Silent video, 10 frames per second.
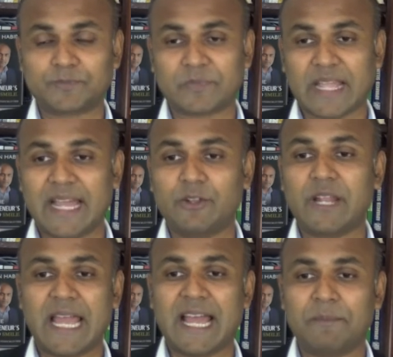I don't
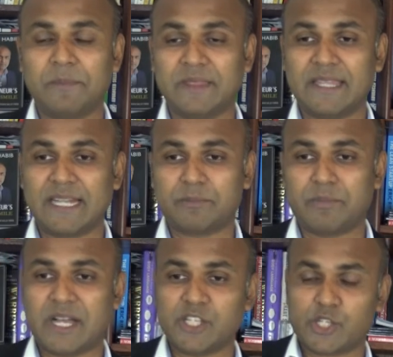have that
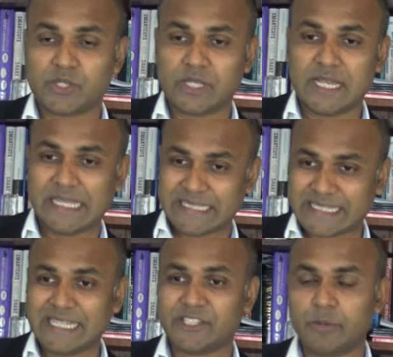much
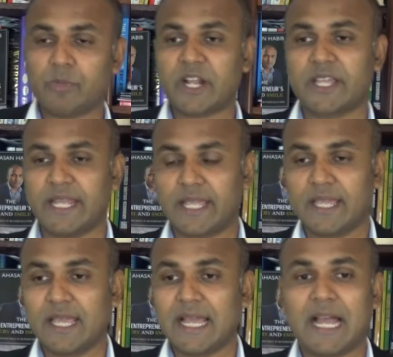skills in marketing.
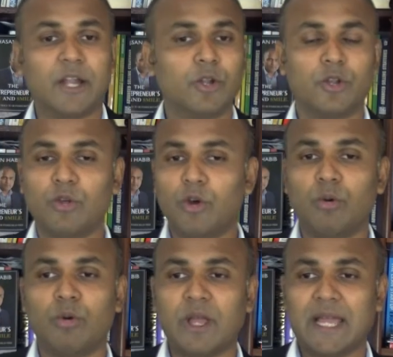I don't
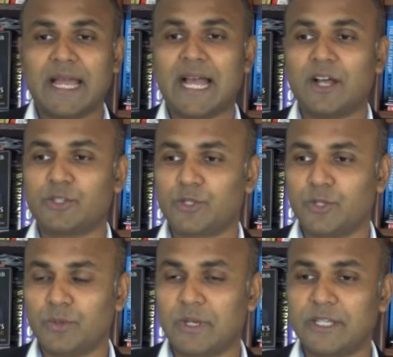know how
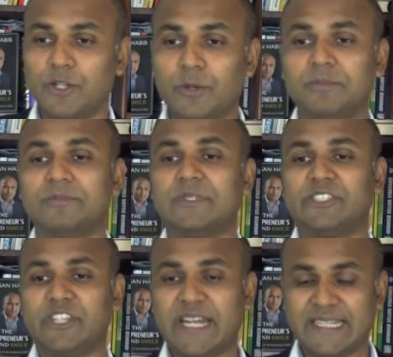to
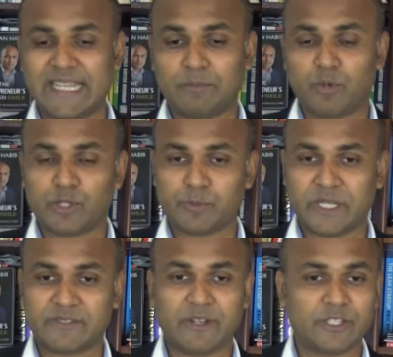generate the
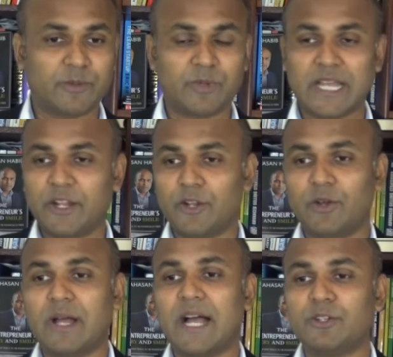prospects. For example, I don't
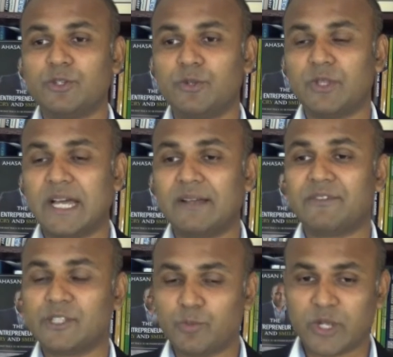know how to do the
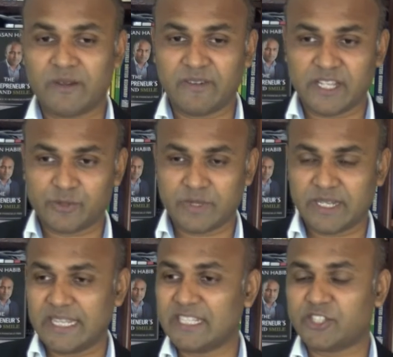Facebook
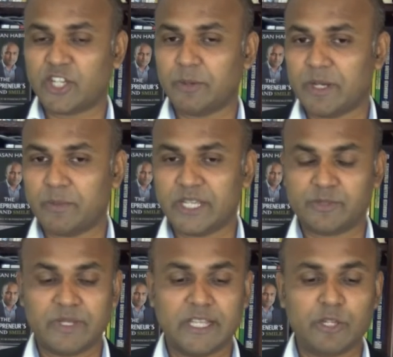advertisement, Instagram
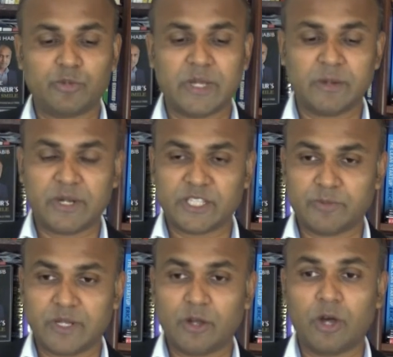advertisement, YouTube
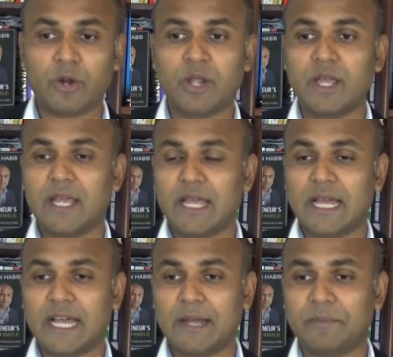advertisement, or
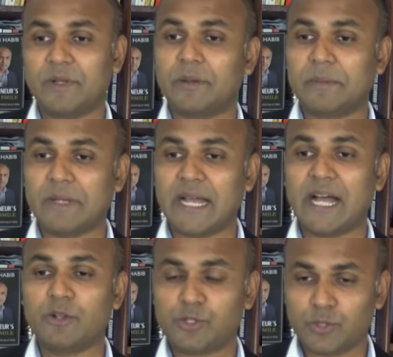
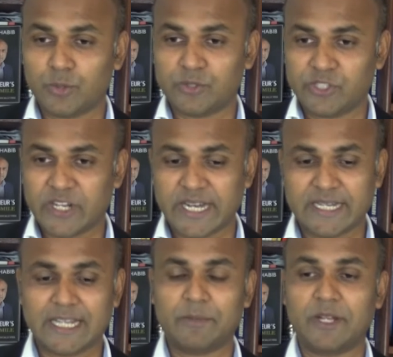how to
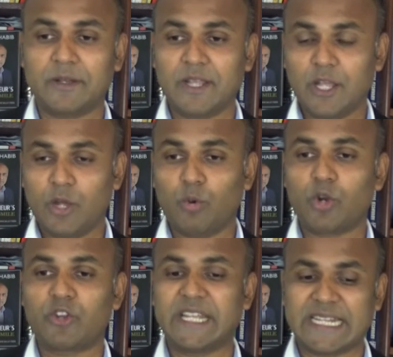generate
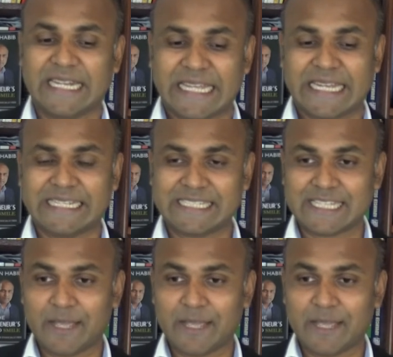organic leads,